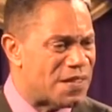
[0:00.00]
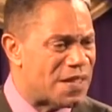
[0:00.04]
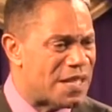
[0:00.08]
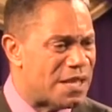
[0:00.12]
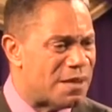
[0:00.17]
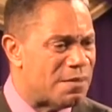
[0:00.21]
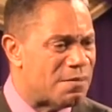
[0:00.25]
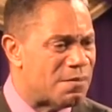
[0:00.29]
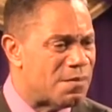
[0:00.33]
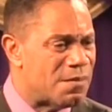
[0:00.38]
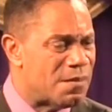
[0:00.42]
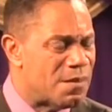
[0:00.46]

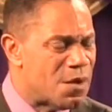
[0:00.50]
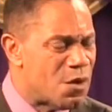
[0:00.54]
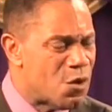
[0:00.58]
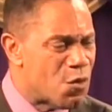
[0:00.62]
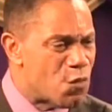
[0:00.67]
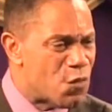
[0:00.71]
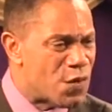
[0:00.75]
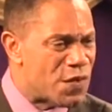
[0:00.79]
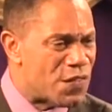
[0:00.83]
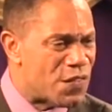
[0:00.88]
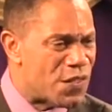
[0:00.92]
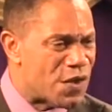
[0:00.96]
them
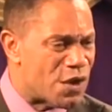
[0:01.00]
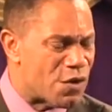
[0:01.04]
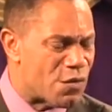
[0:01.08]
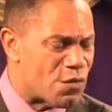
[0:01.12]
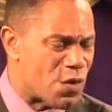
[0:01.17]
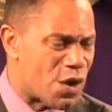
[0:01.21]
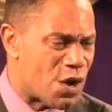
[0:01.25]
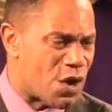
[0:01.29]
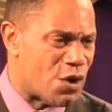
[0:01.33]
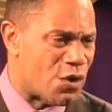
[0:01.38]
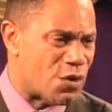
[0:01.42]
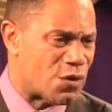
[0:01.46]
when they're
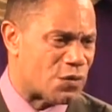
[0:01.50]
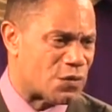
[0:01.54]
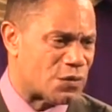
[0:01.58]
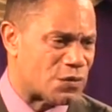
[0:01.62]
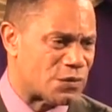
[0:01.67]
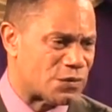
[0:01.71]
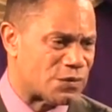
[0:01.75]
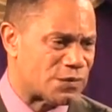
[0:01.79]
wrong.